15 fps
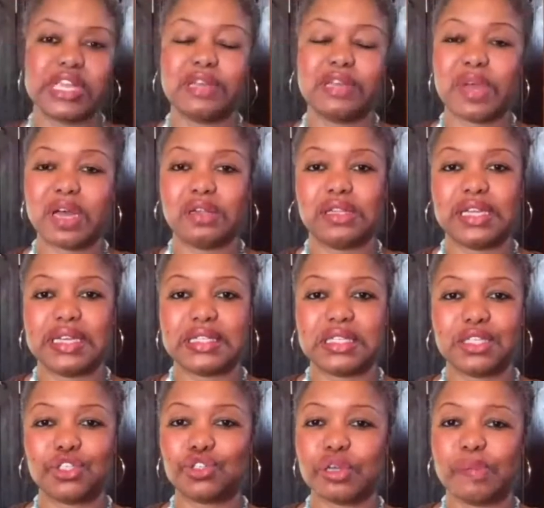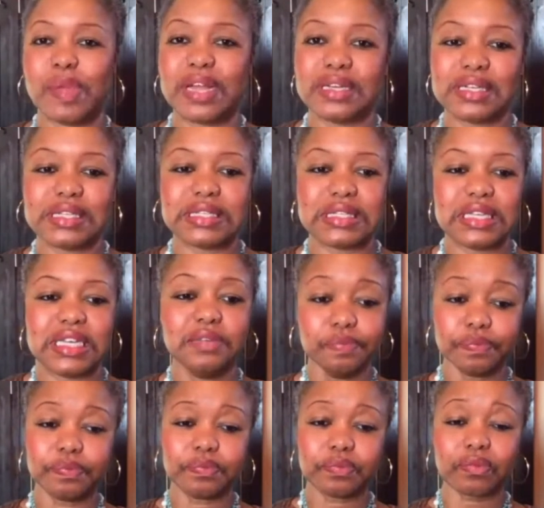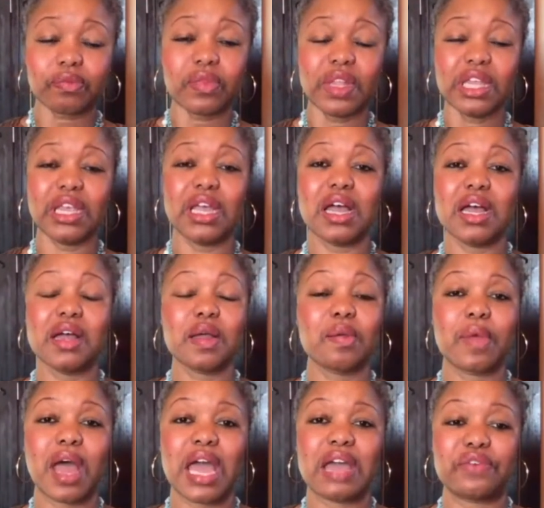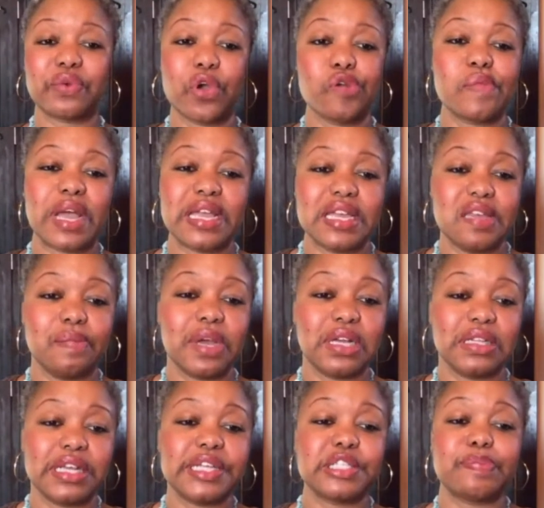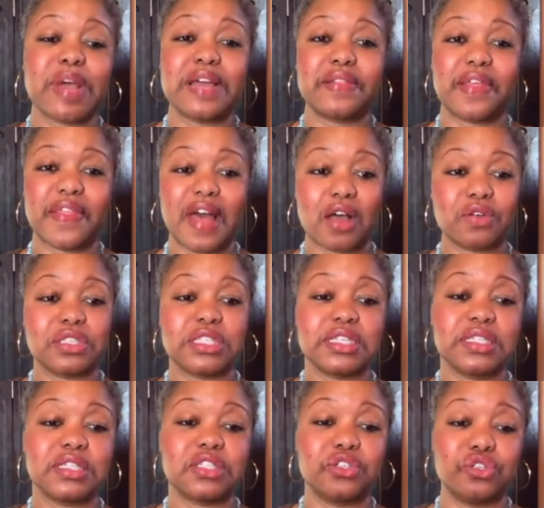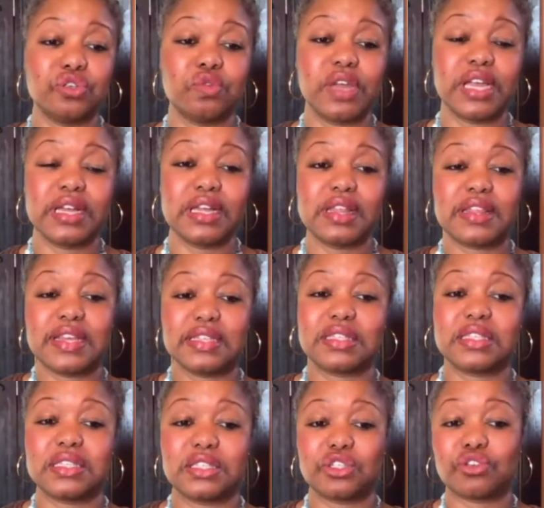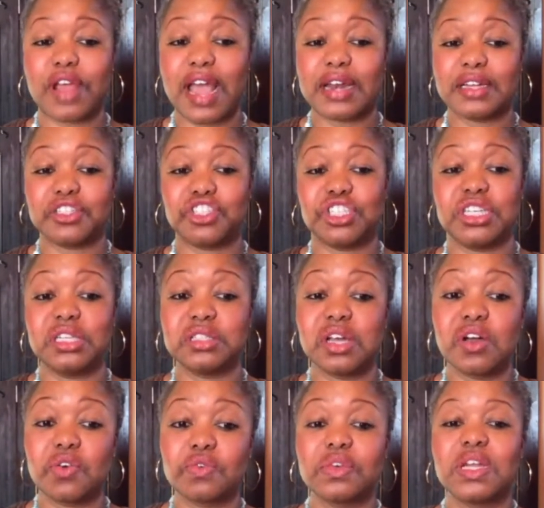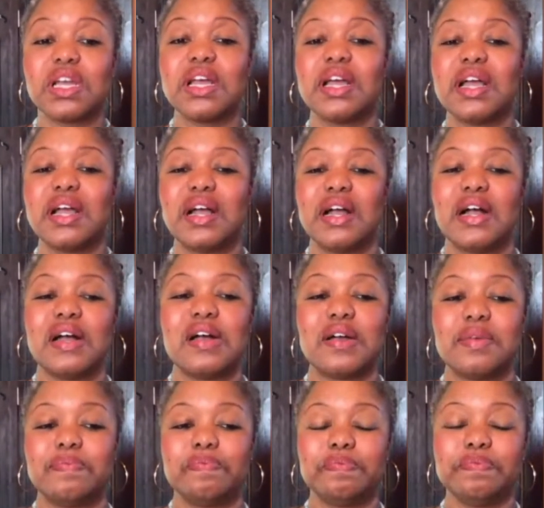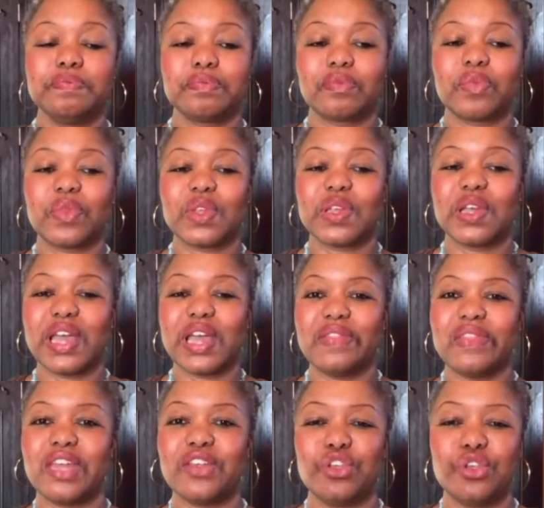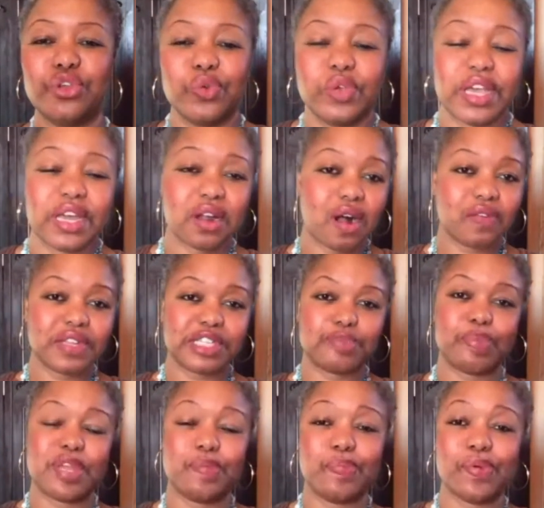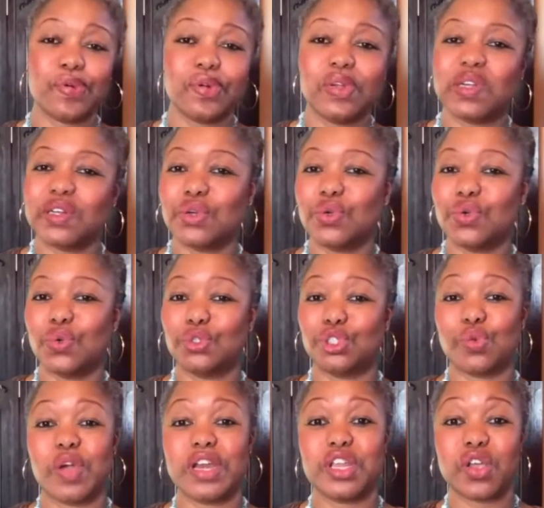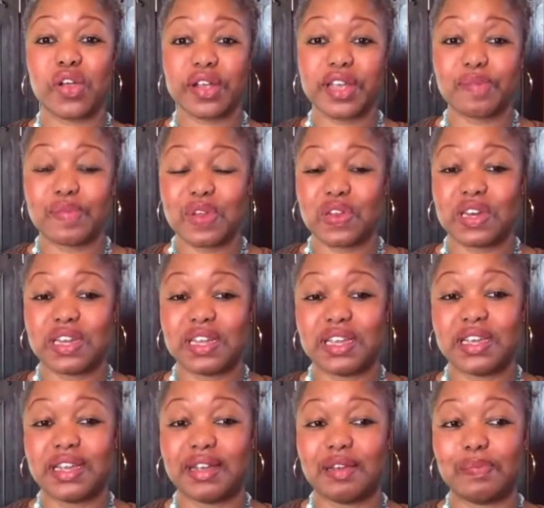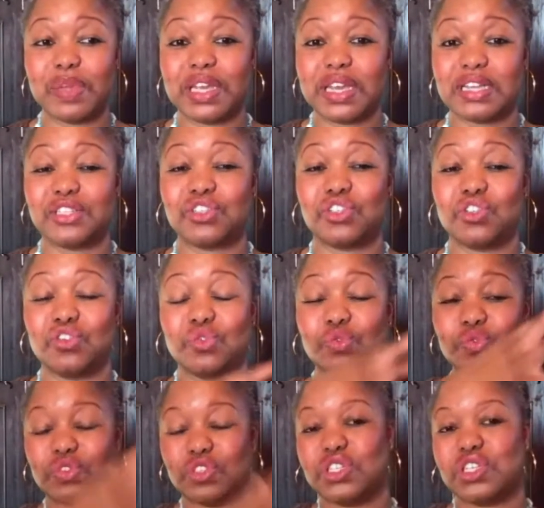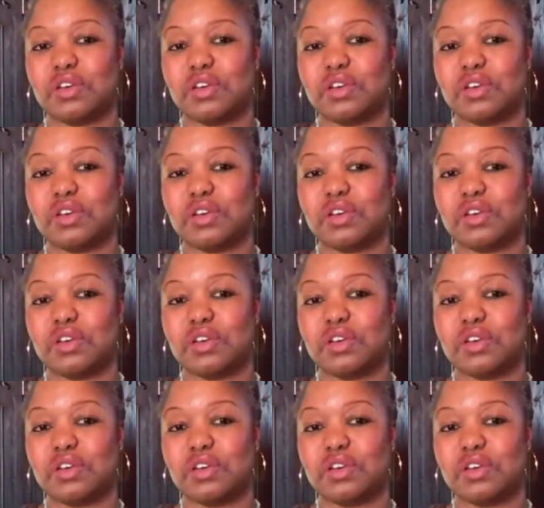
email list tremendously. I've grown my email list by the thousands doing this strategy alone. And then you get all these people who join your community because the